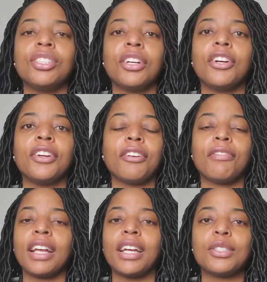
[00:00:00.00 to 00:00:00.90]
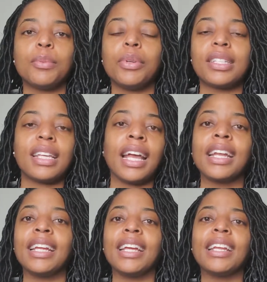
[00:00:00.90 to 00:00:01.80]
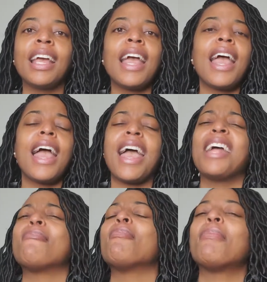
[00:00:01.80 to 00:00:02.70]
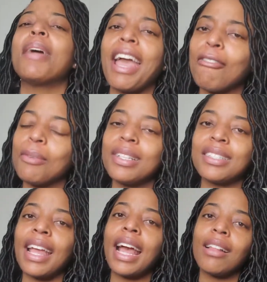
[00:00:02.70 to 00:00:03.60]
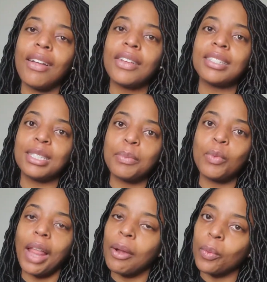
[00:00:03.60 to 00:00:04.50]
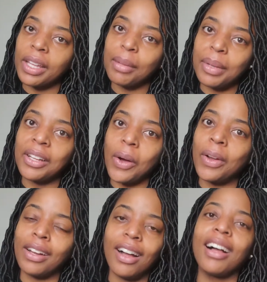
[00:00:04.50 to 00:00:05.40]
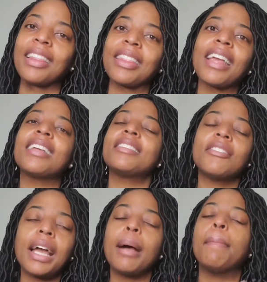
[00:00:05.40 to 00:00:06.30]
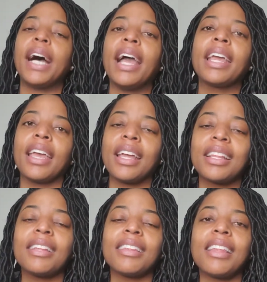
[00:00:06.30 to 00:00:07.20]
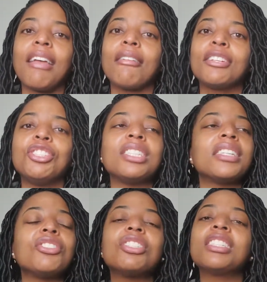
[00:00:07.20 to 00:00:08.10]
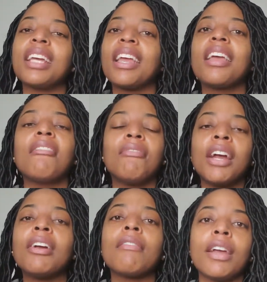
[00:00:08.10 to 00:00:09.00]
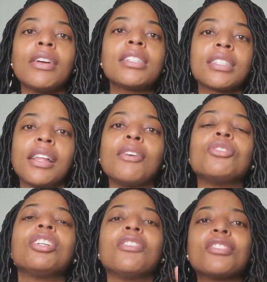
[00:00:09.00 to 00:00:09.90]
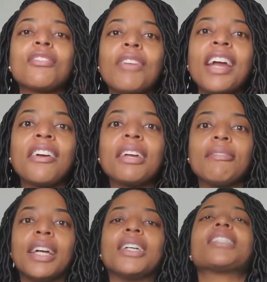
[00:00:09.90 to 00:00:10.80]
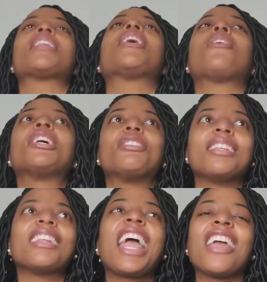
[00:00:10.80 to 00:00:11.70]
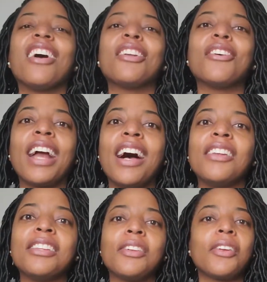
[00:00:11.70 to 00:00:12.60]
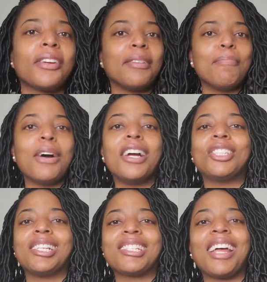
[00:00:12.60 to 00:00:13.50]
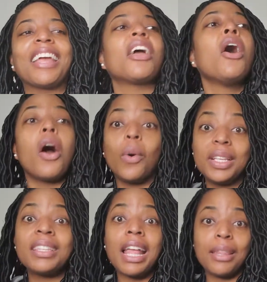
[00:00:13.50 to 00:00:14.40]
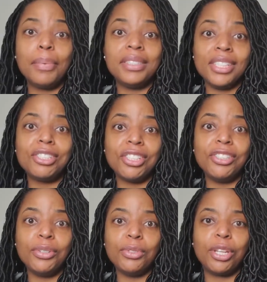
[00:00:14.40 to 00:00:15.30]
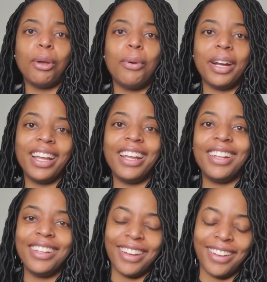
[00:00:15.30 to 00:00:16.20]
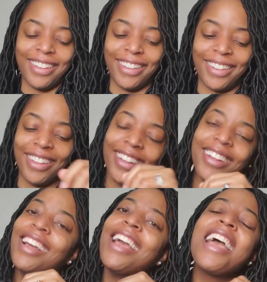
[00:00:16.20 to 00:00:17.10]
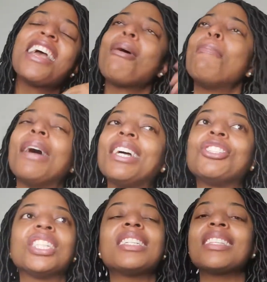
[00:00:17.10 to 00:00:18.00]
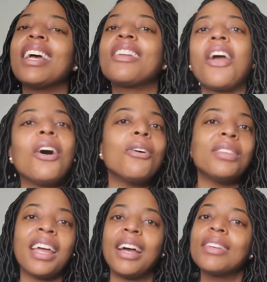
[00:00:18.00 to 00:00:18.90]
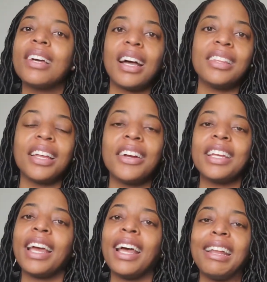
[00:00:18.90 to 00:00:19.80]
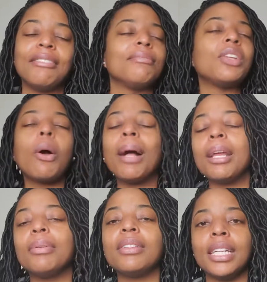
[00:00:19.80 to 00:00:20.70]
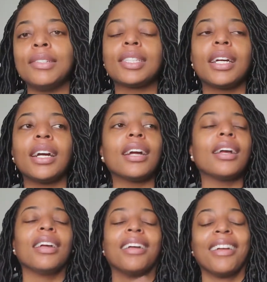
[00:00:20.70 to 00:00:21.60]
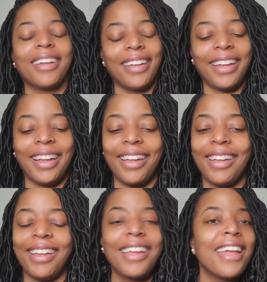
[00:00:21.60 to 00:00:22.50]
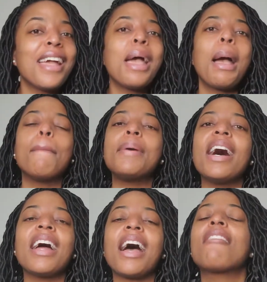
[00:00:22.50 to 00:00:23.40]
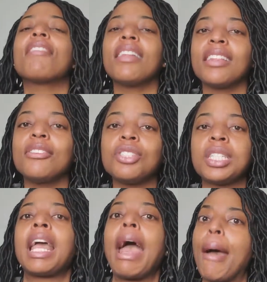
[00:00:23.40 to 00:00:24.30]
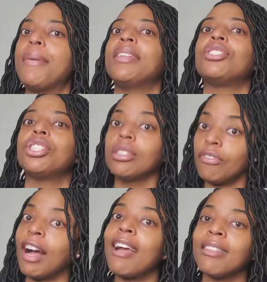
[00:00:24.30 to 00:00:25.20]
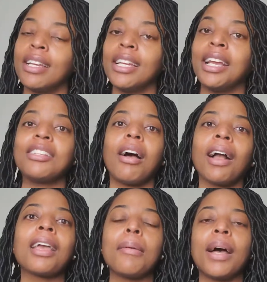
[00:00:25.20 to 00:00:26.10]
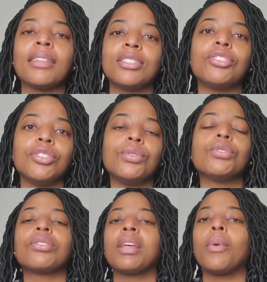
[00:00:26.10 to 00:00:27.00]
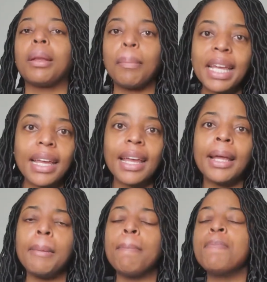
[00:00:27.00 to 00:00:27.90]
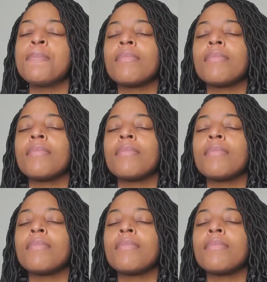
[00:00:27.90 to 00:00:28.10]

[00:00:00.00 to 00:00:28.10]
Her and her friend got super excited. But everyone's like, how long has this, like, really been going on? Like, because they're not buying it. She said she's taking it very, very slow. She goes very, very slow and laying on the ground. And then Marge is like, oh, is that the position you two are in? But she said no, they haven't gotten there yet. Nobody believes her. But I feel like they're just happy that she's finally talking about this dude, so they want to meet him.